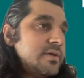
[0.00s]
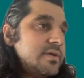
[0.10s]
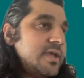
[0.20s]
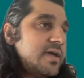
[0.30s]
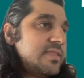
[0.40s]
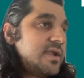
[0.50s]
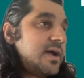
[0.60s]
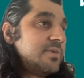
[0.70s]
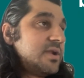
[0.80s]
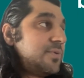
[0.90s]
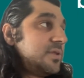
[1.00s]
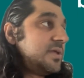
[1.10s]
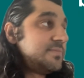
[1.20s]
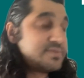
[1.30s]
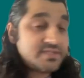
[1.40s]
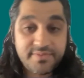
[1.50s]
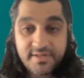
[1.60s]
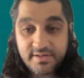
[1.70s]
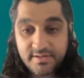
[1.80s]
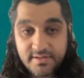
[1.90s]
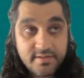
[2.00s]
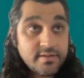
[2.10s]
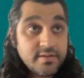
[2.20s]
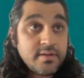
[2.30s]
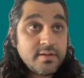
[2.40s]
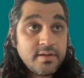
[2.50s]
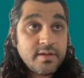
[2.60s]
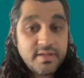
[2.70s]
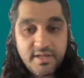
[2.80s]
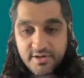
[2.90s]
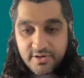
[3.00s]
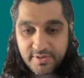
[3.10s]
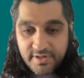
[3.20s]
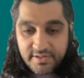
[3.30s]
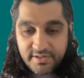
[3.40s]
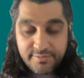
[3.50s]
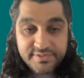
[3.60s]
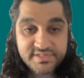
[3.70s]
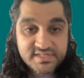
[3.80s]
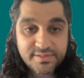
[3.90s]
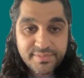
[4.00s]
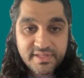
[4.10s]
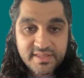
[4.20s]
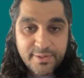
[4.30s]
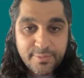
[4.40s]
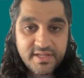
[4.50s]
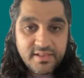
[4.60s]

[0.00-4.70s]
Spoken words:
And then I'm going to pull up something here quickly, which is something that we